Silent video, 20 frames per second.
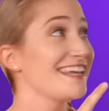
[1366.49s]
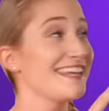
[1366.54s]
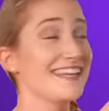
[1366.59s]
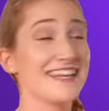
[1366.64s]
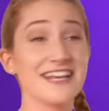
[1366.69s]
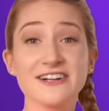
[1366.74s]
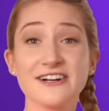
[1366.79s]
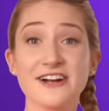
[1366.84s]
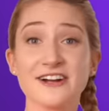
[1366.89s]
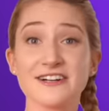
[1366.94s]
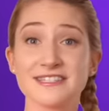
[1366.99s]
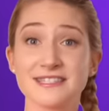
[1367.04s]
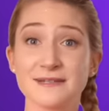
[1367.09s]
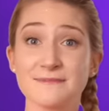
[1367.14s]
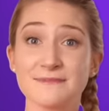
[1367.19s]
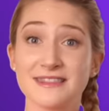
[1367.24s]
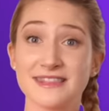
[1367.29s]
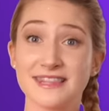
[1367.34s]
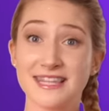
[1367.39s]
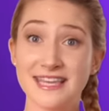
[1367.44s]
Here are
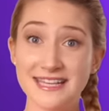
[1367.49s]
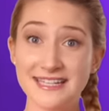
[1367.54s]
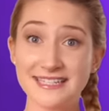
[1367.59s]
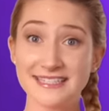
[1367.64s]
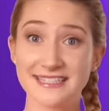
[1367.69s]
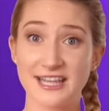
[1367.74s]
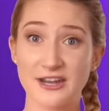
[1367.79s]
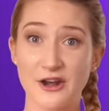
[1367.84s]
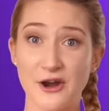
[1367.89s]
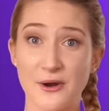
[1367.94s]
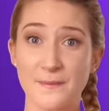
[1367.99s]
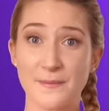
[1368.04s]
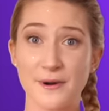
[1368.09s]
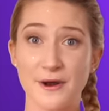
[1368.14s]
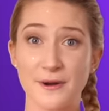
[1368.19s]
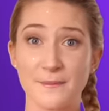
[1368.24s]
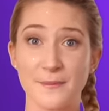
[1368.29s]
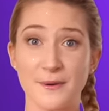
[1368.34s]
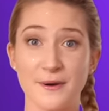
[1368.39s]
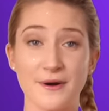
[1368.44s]
some things that are
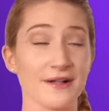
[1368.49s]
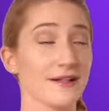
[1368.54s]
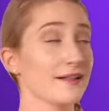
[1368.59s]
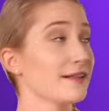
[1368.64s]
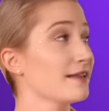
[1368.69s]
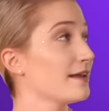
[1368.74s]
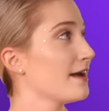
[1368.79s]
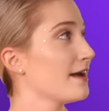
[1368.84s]
purple.